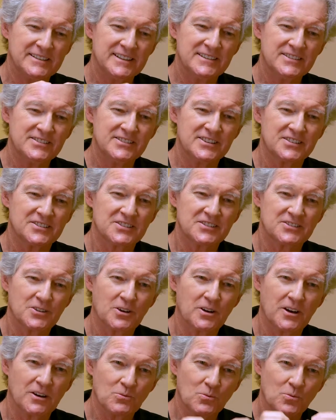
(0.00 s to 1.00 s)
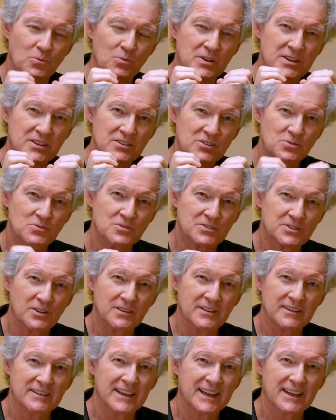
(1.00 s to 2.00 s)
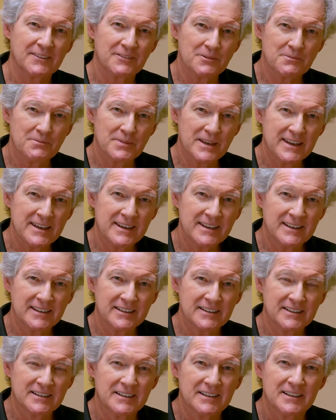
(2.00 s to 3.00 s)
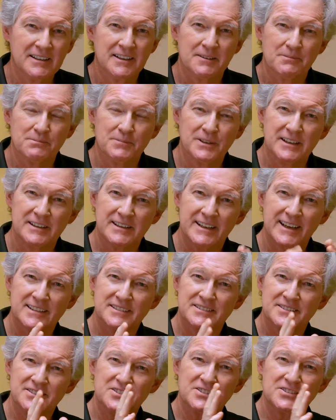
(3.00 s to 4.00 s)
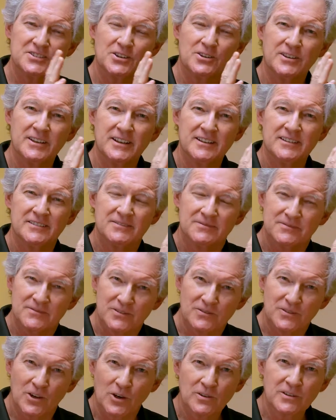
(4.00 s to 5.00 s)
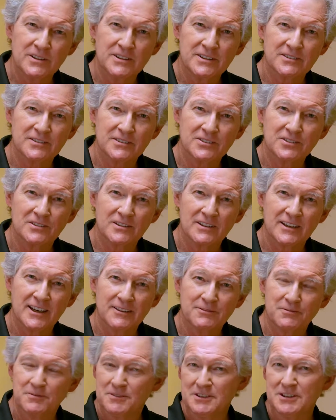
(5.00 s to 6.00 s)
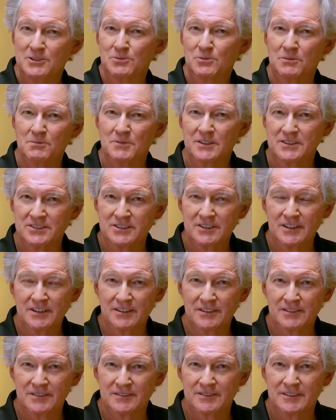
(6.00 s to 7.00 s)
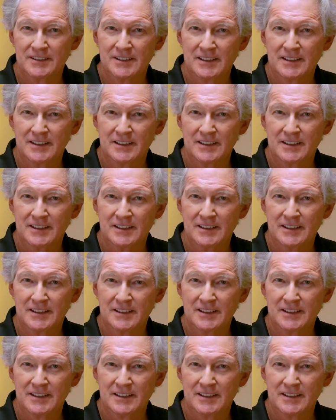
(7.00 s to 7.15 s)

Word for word: didn't just start when you started having pain, but it actually started earlier in your life when you were much younger.